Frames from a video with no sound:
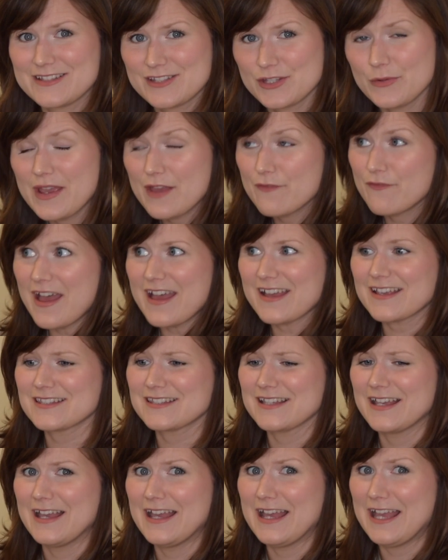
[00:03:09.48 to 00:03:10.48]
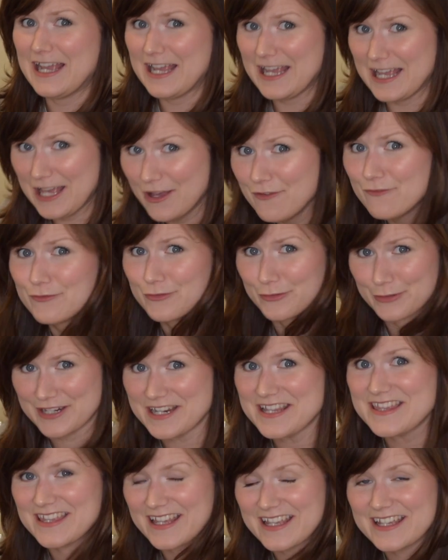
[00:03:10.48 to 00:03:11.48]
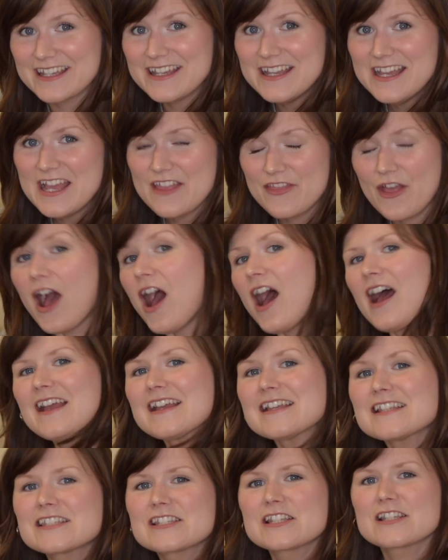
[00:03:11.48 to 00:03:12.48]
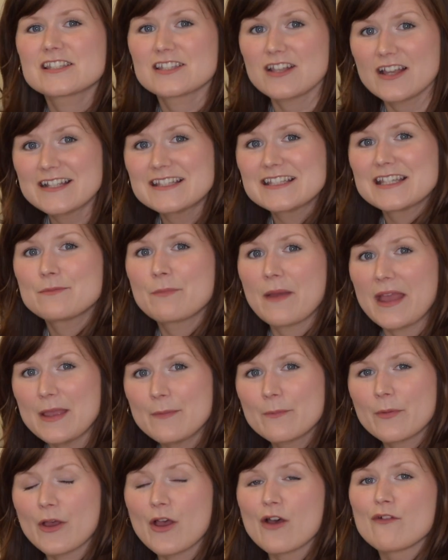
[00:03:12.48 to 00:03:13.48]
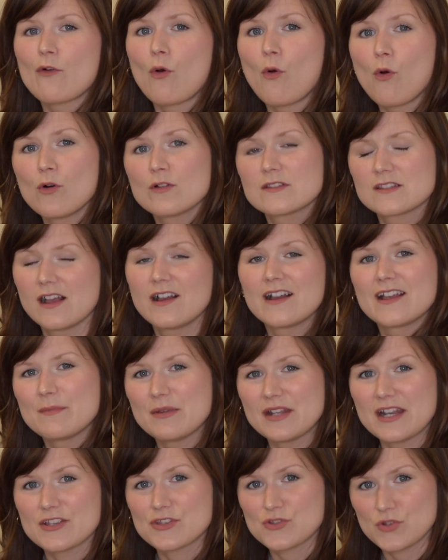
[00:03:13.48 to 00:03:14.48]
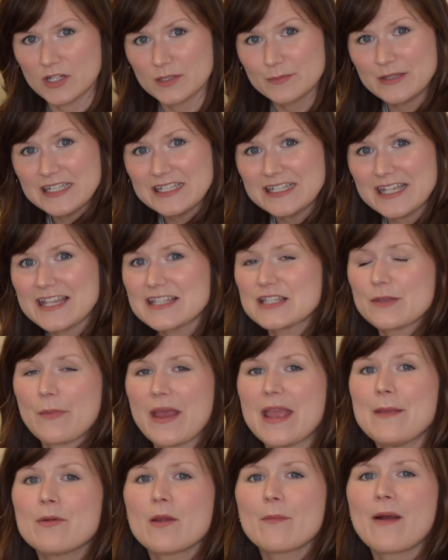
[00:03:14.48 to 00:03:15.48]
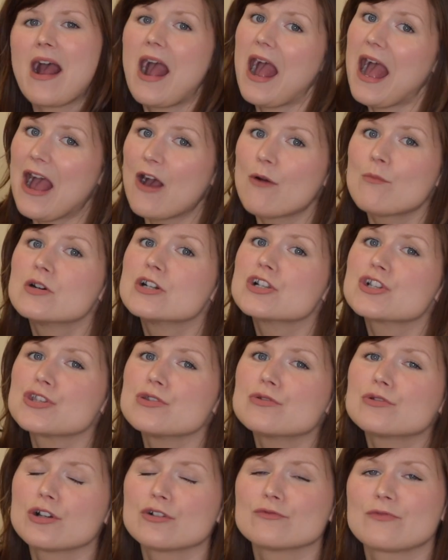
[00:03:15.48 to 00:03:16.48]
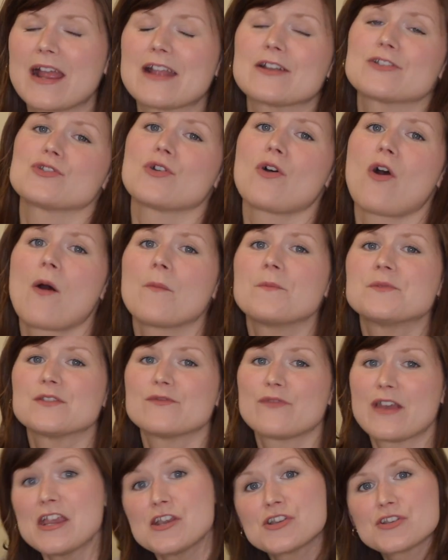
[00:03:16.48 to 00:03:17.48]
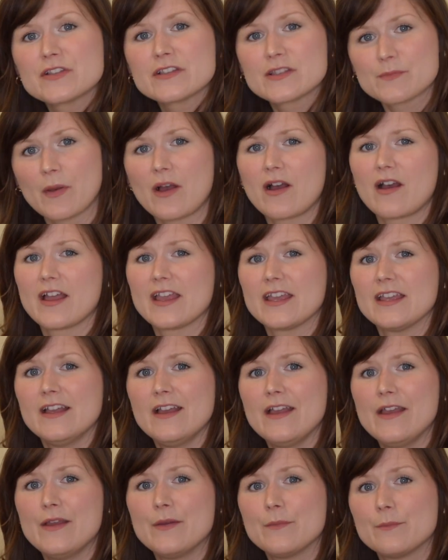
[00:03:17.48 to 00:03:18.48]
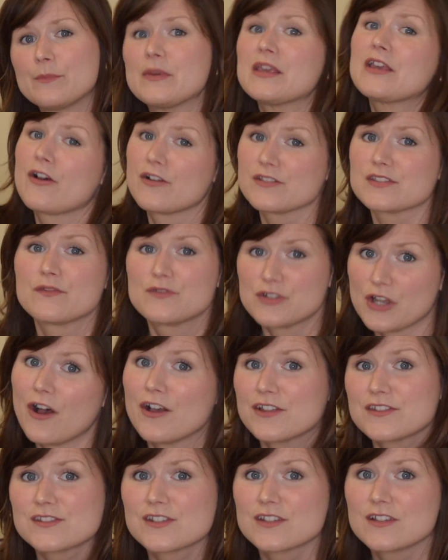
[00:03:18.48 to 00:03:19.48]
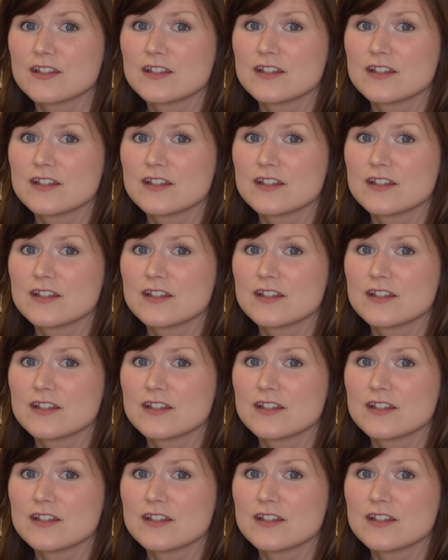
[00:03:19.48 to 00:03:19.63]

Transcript: So it affects everything. The highest cited paper of all time in astronomy is a paper about how much you correct your observations by because of dust.